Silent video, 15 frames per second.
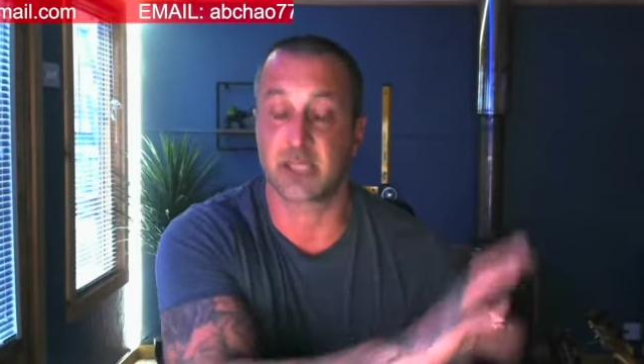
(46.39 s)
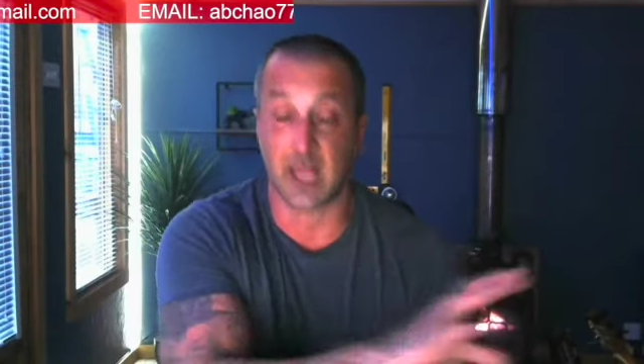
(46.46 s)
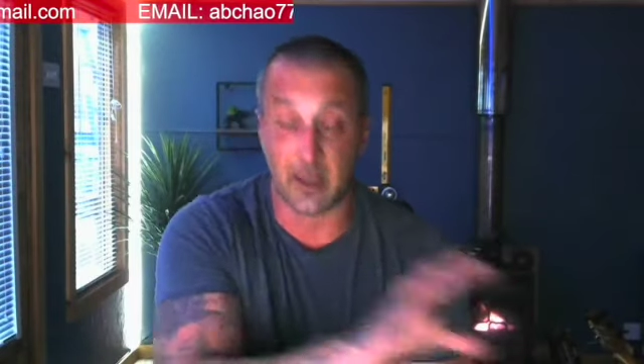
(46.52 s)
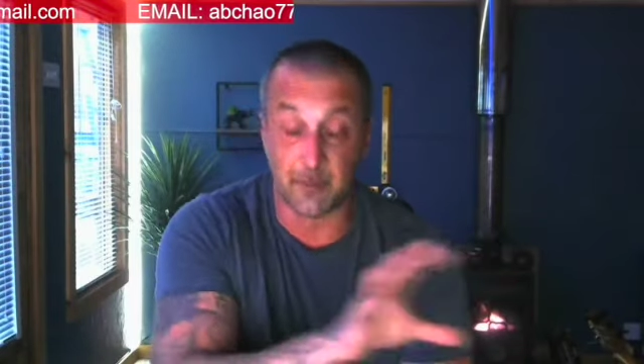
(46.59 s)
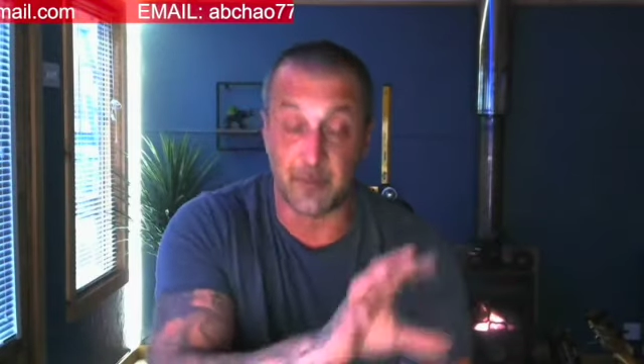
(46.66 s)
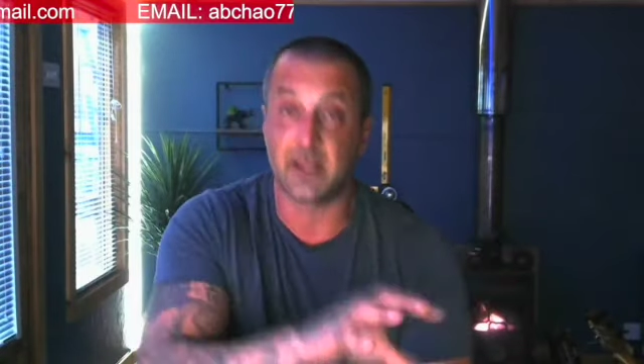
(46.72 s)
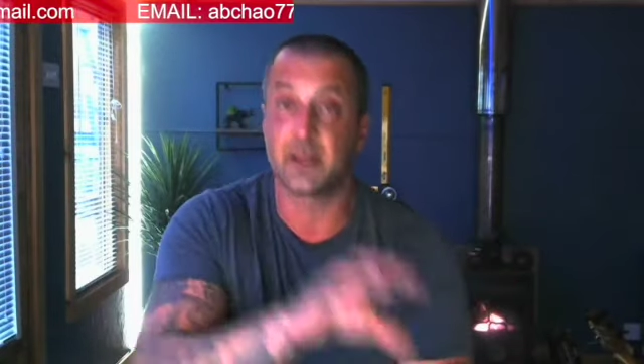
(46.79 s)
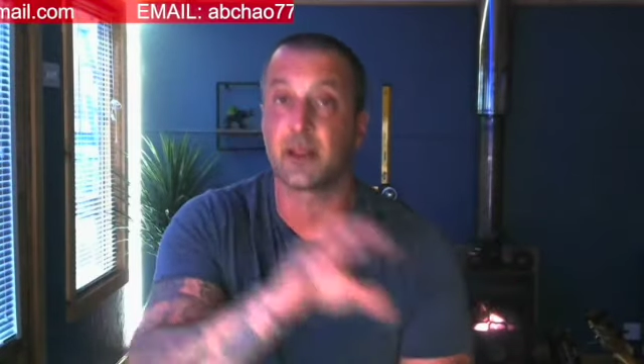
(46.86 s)

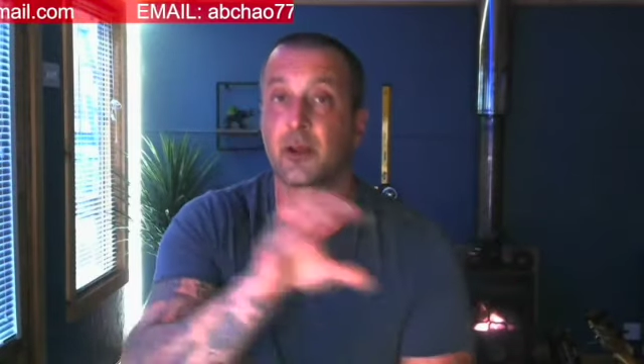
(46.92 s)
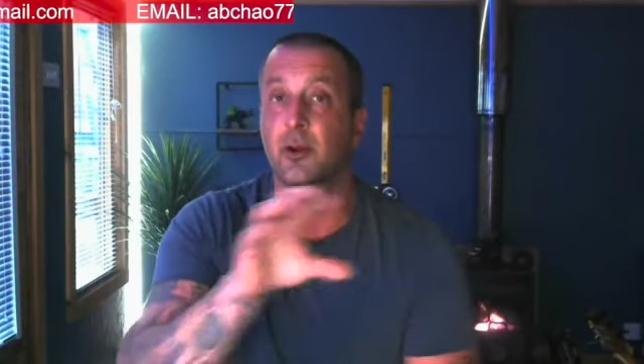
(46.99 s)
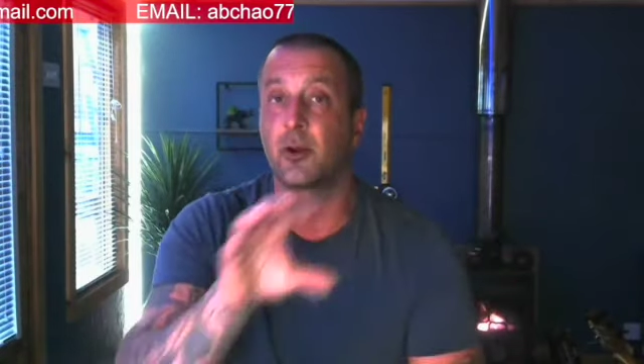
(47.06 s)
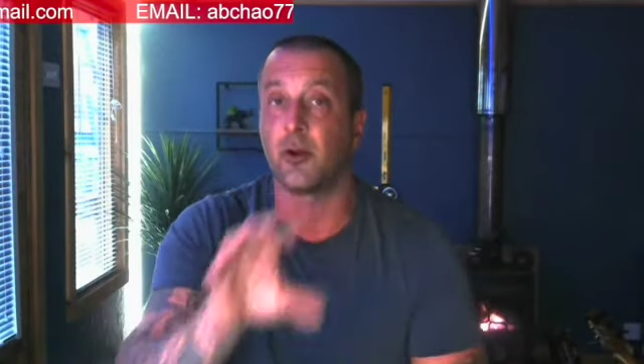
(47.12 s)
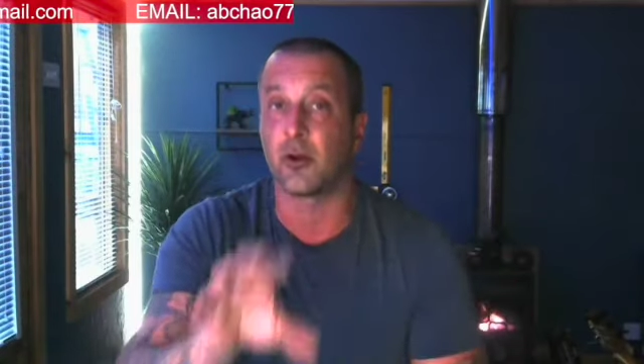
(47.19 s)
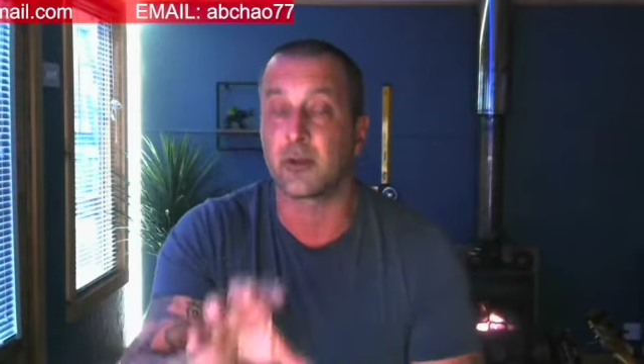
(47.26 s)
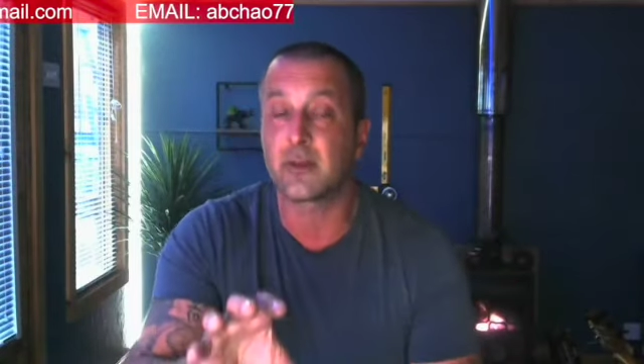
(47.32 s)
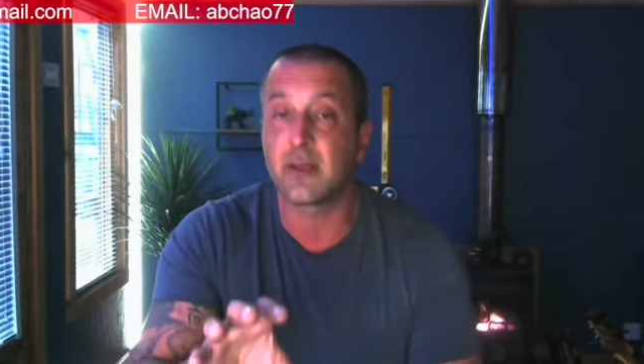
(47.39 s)
that being their
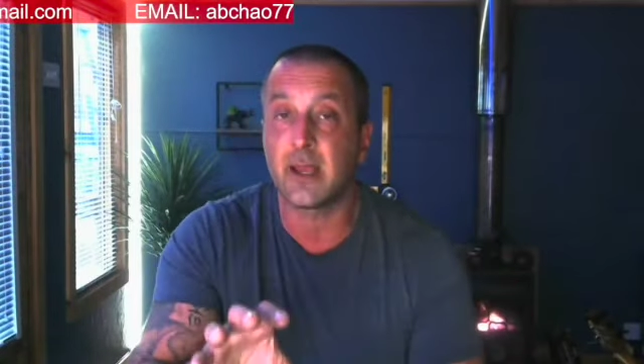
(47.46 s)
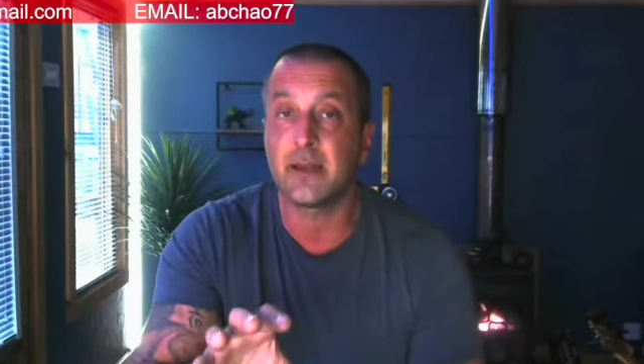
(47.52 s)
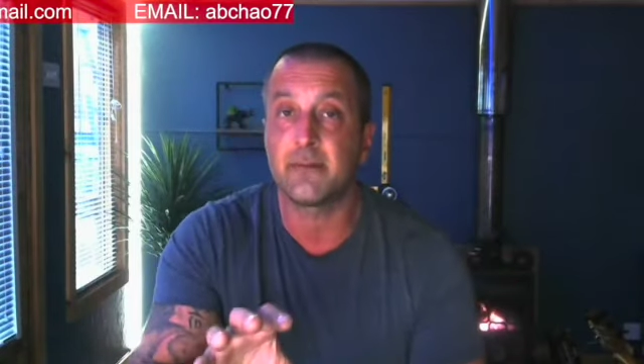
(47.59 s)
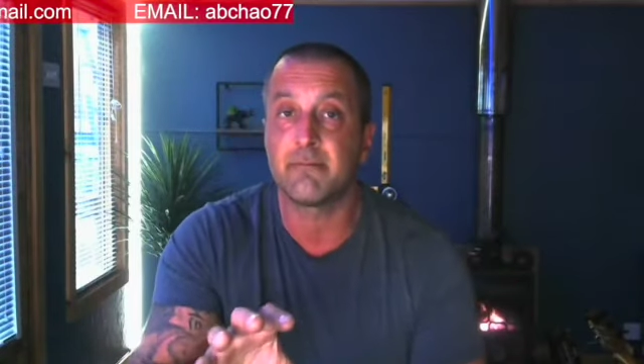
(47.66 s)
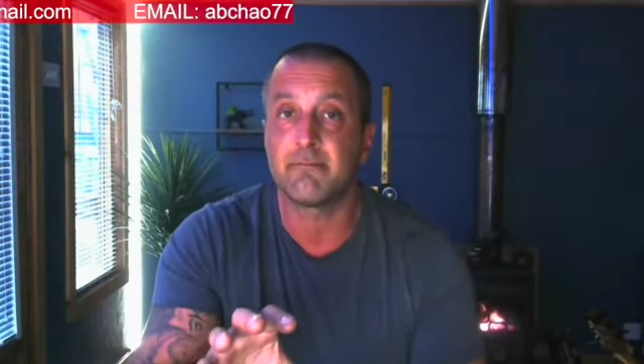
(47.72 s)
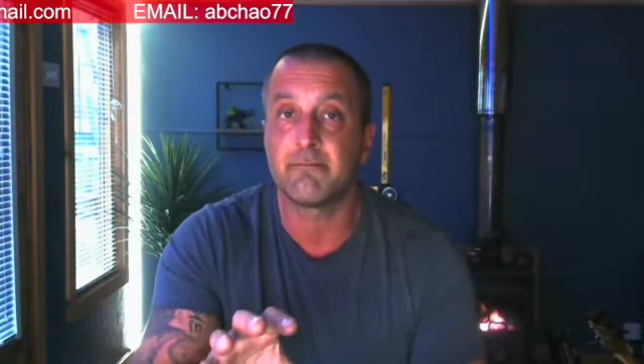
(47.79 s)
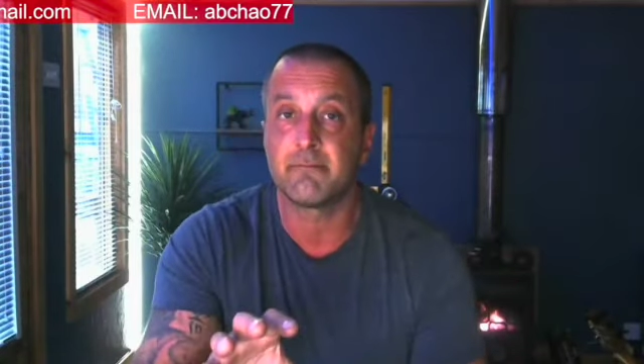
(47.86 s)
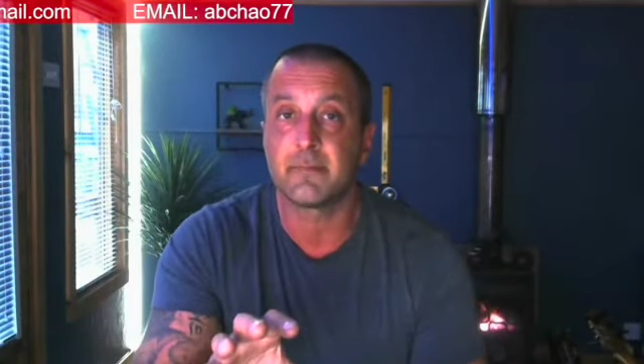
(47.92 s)
content,